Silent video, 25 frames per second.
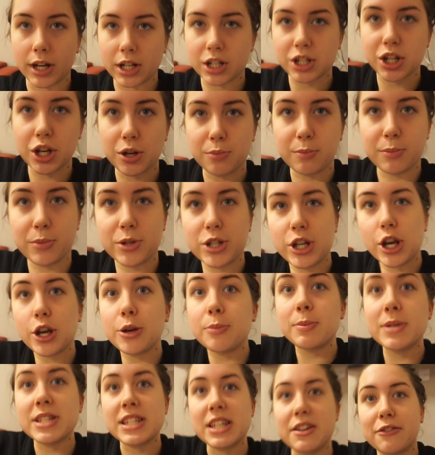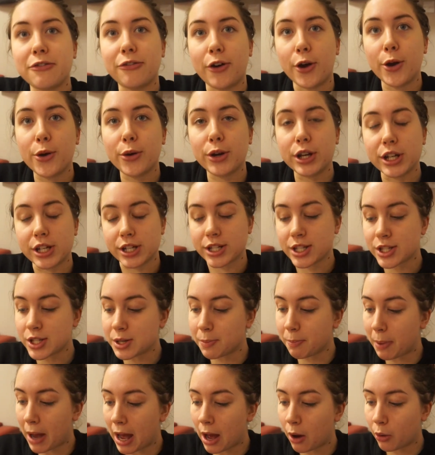too busy focused
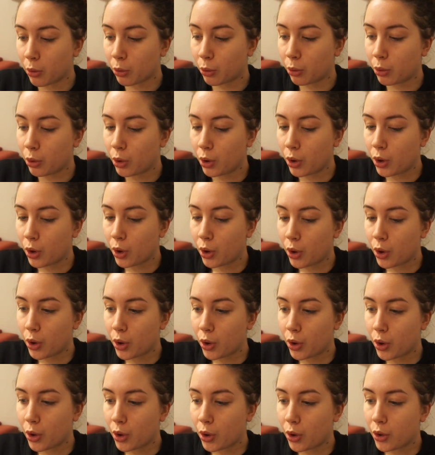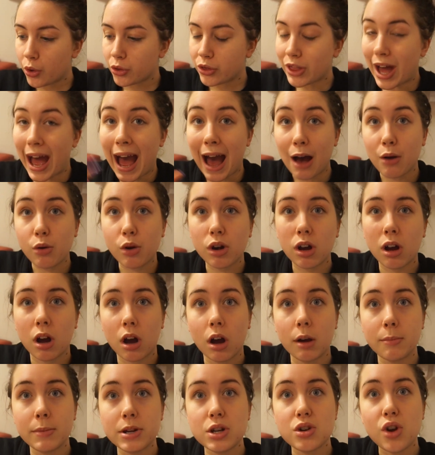about the
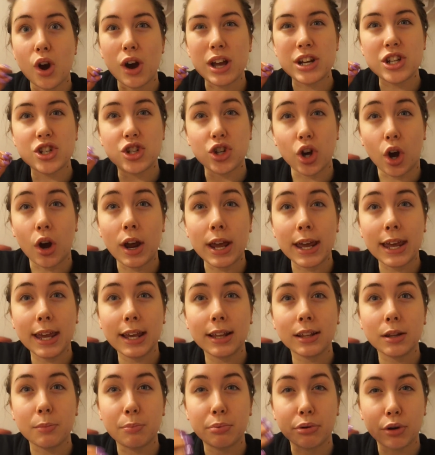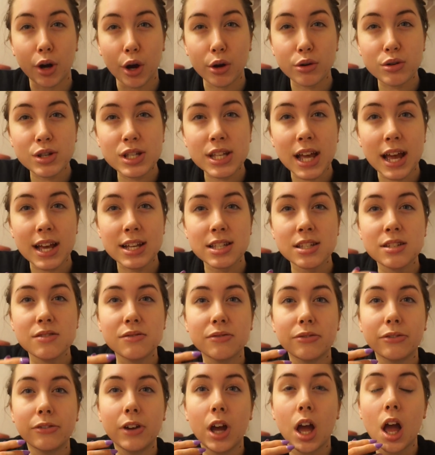outcome and not enjoying the process
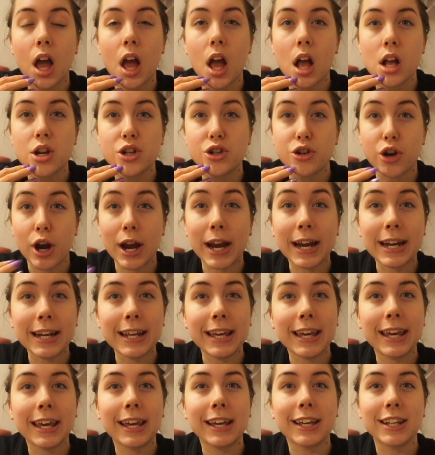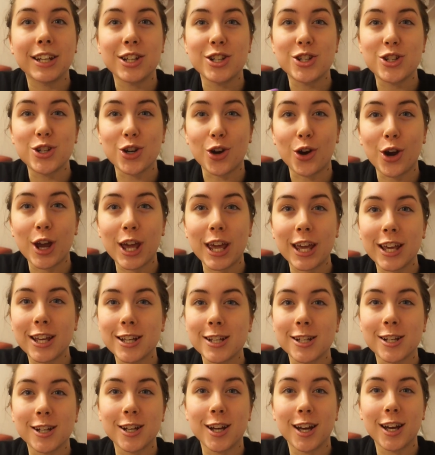of training and
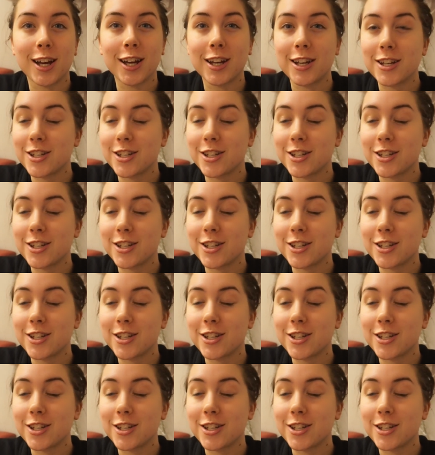enjoying